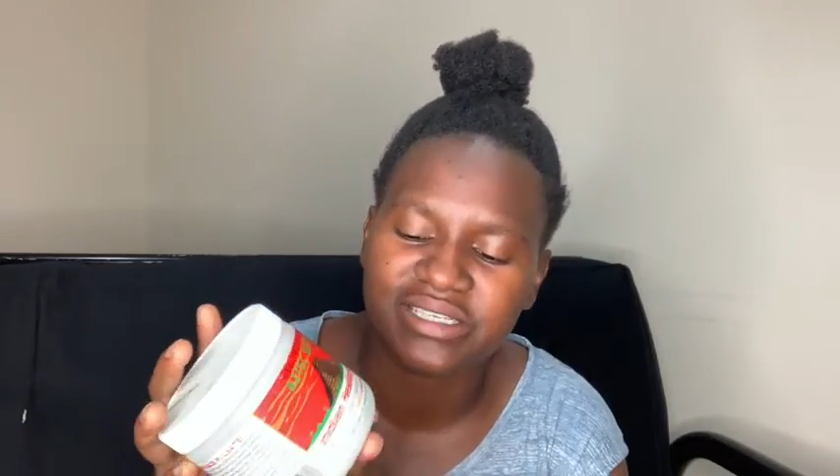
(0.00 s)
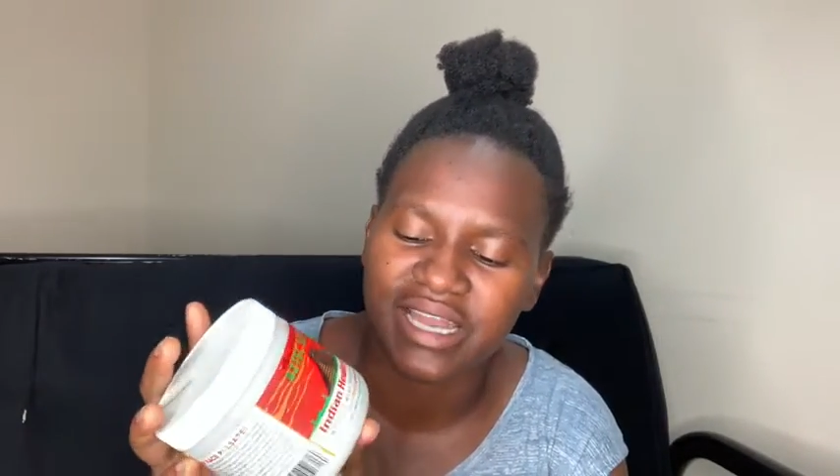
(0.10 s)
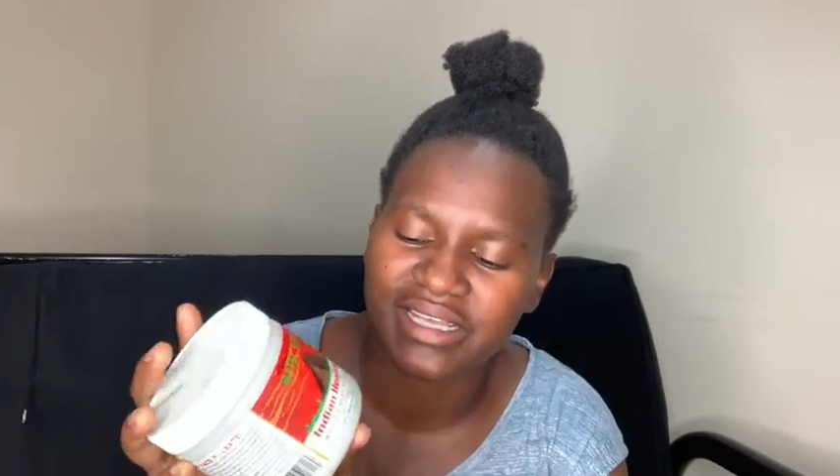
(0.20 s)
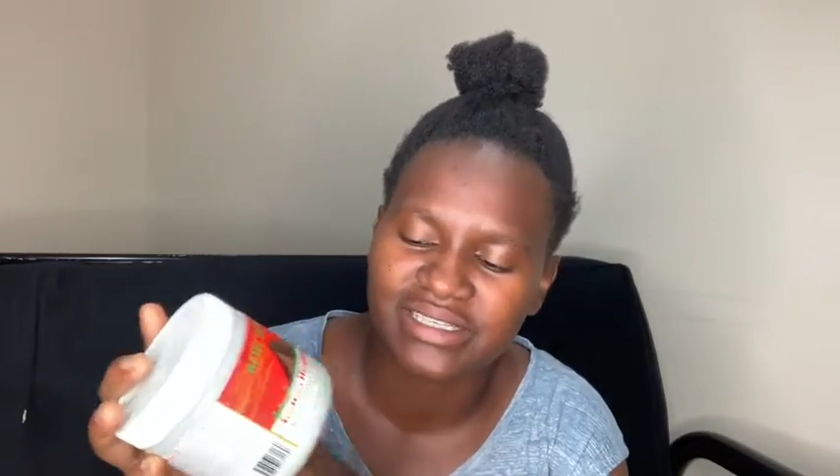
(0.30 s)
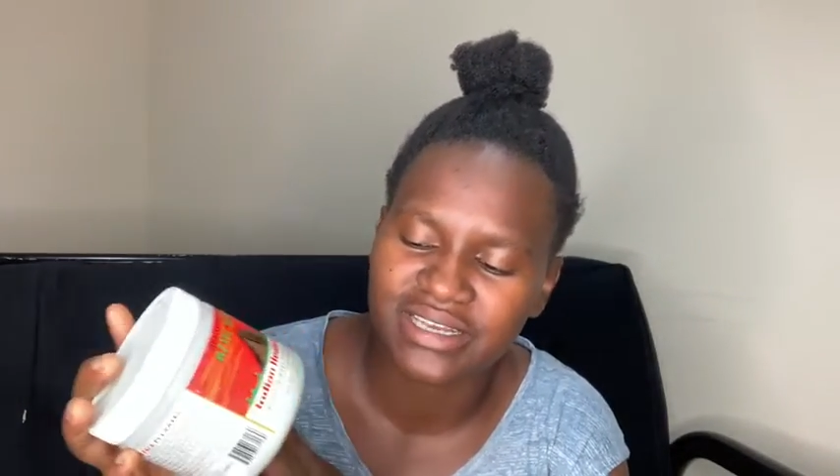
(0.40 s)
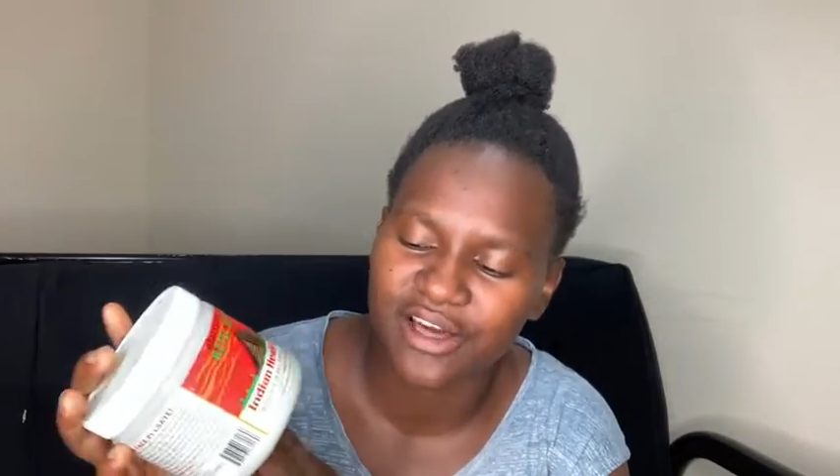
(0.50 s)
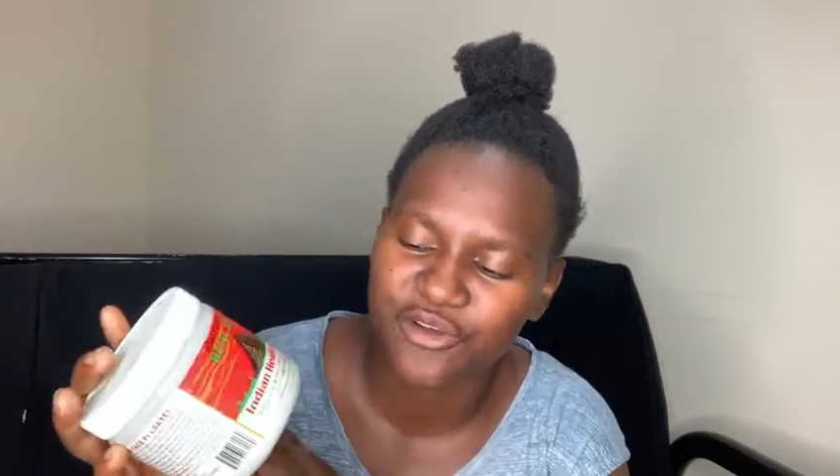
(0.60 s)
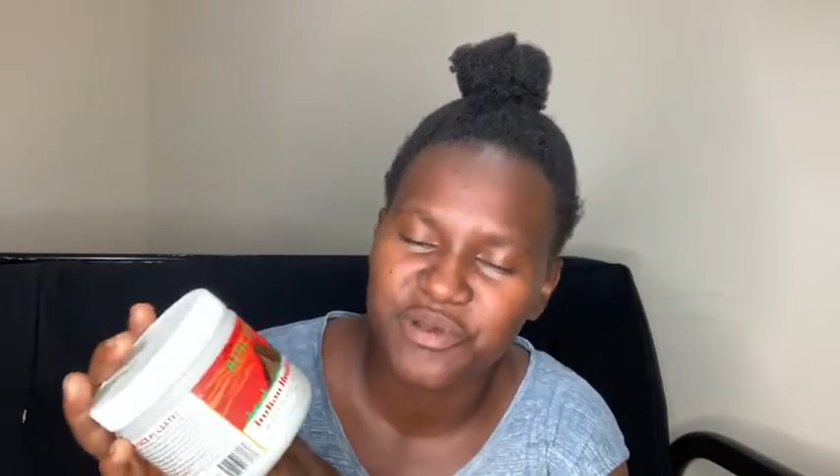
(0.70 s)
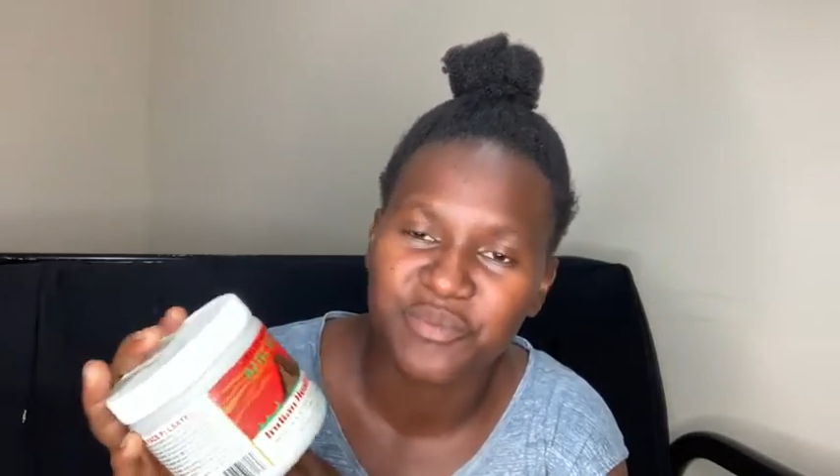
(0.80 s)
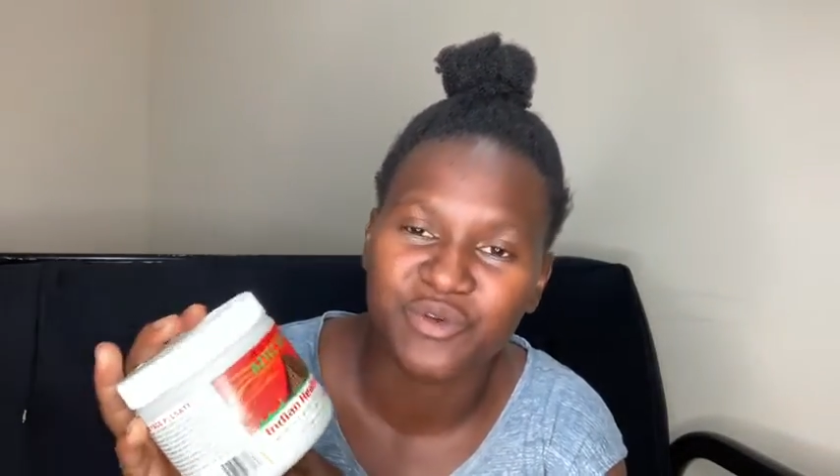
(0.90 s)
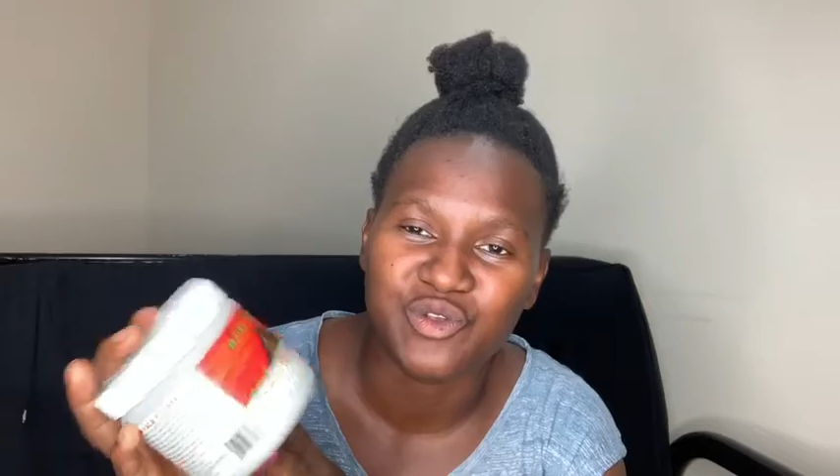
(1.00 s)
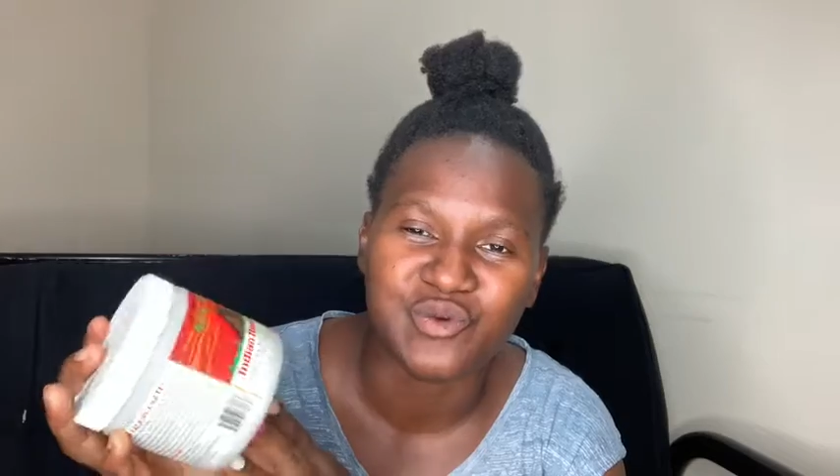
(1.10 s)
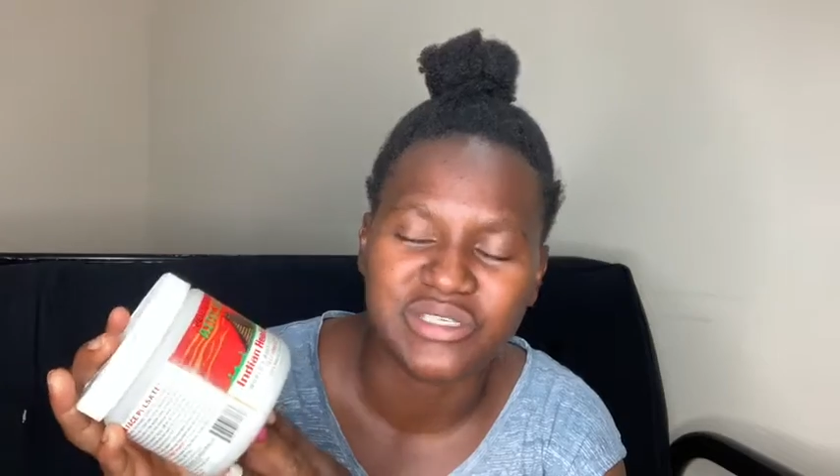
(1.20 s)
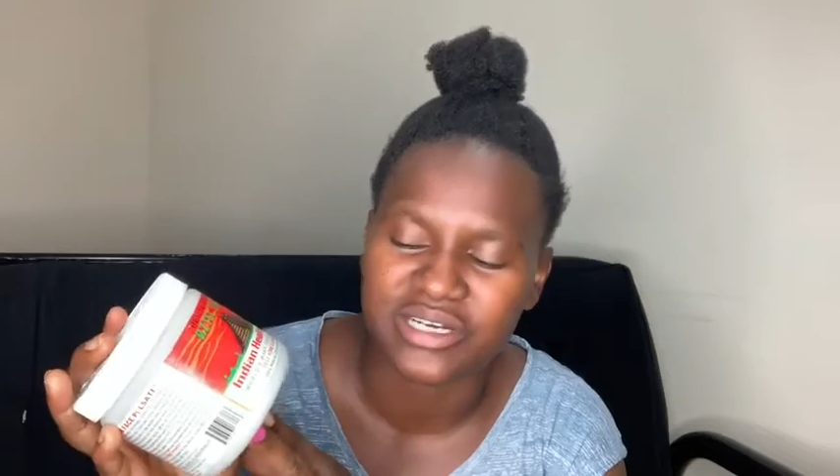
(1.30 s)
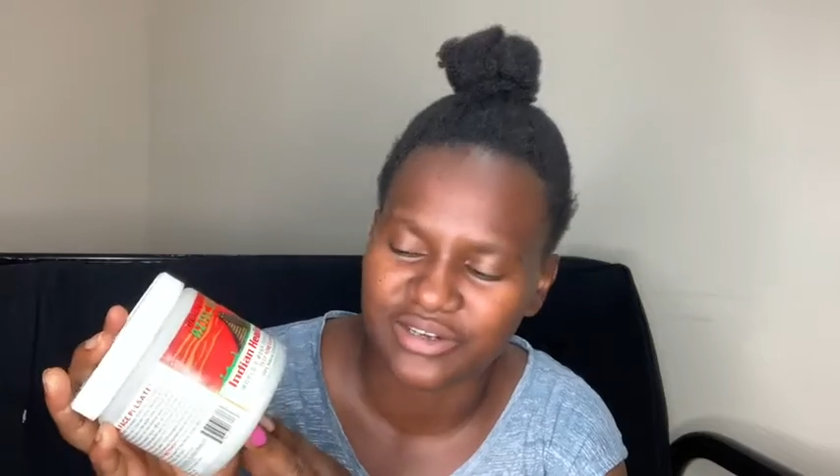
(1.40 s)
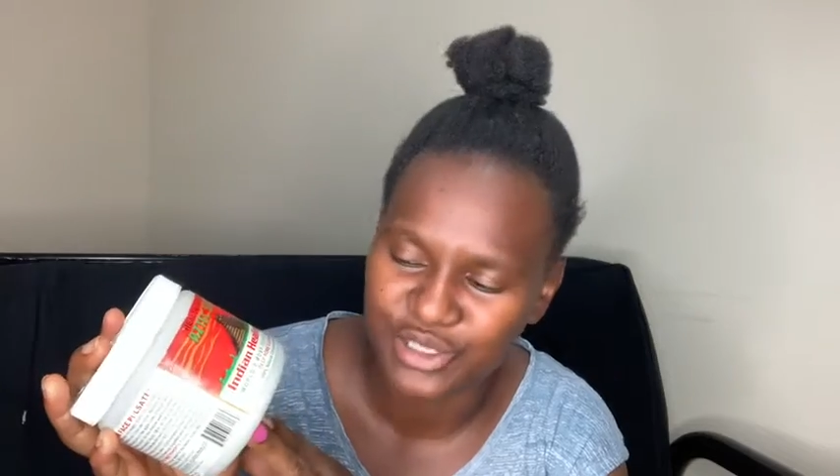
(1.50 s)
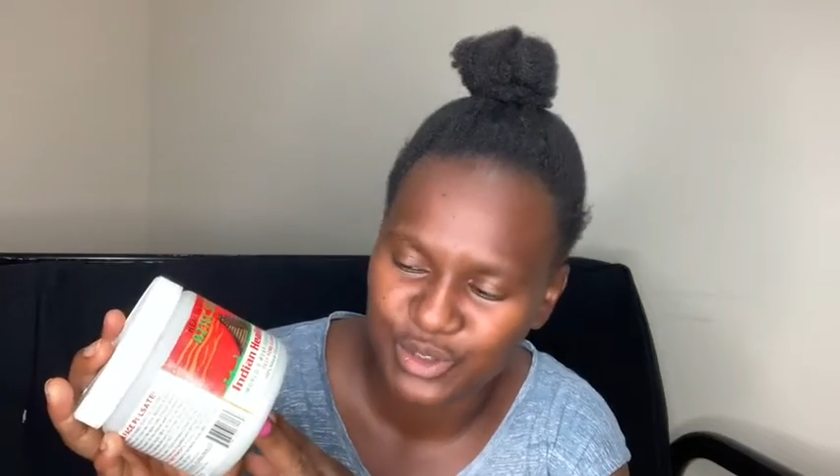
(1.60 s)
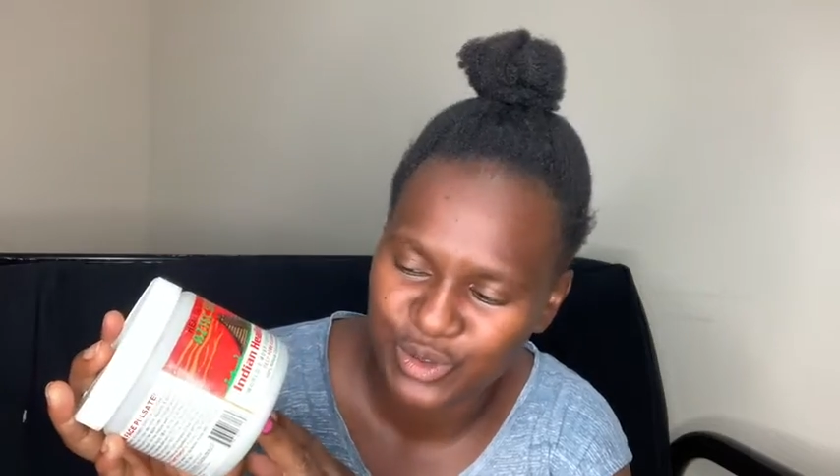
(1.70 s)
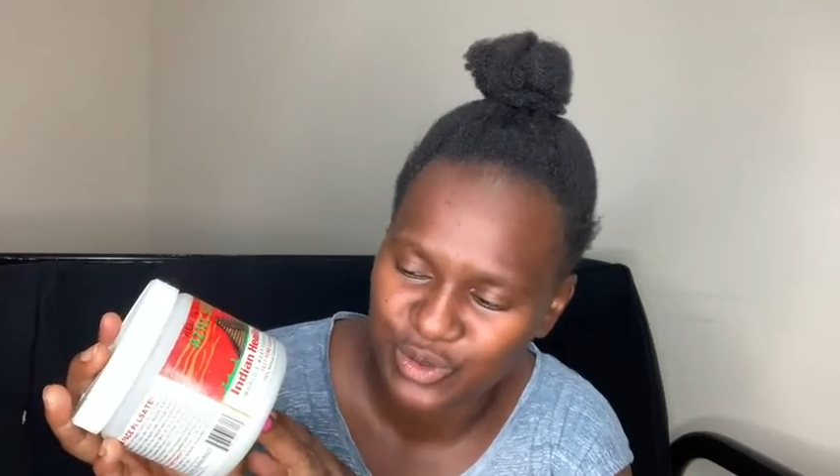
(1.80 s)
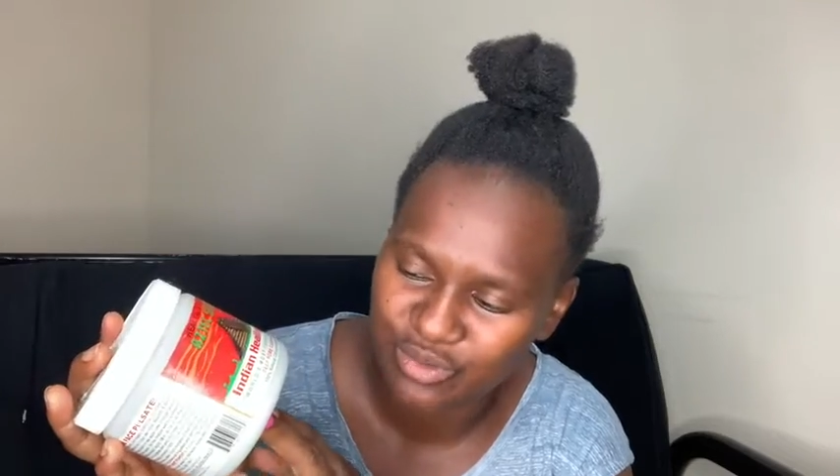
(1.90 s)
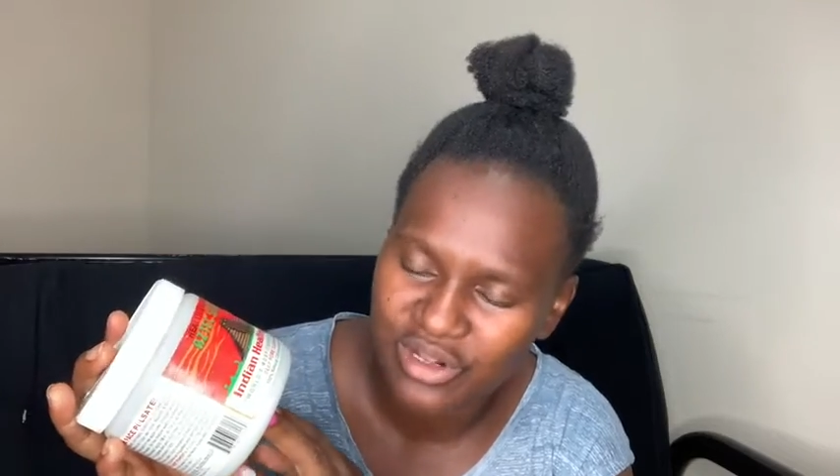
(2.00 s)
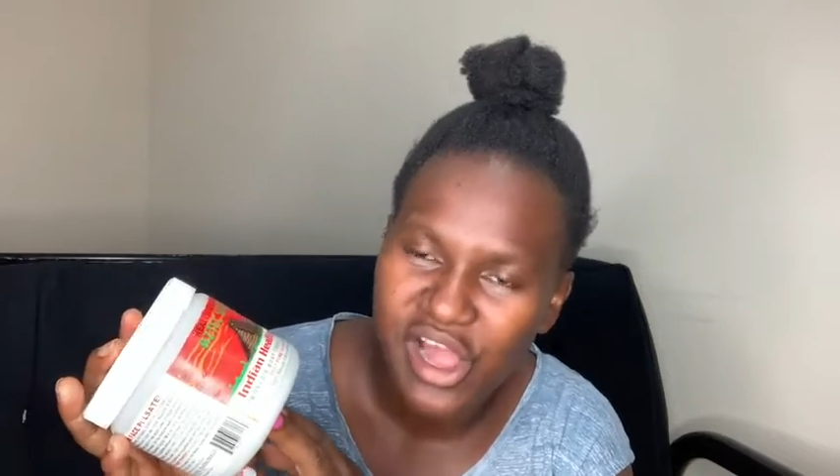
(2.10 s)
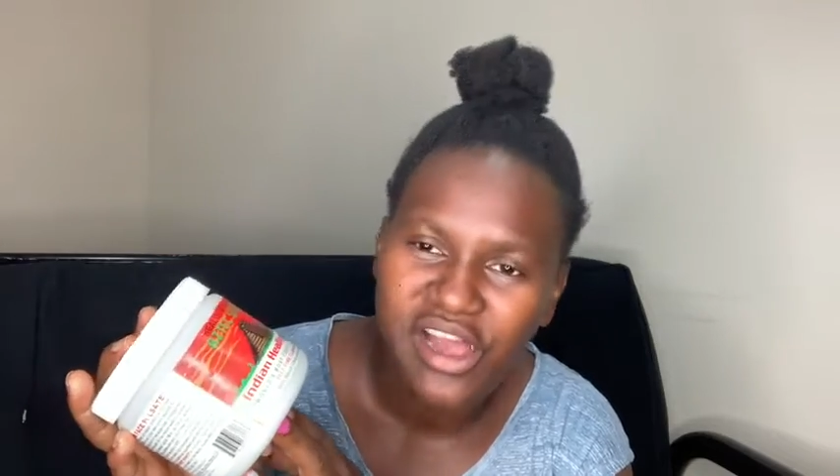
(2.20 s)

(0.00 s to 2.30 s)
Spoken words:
and I've seen other people use it on YouTube.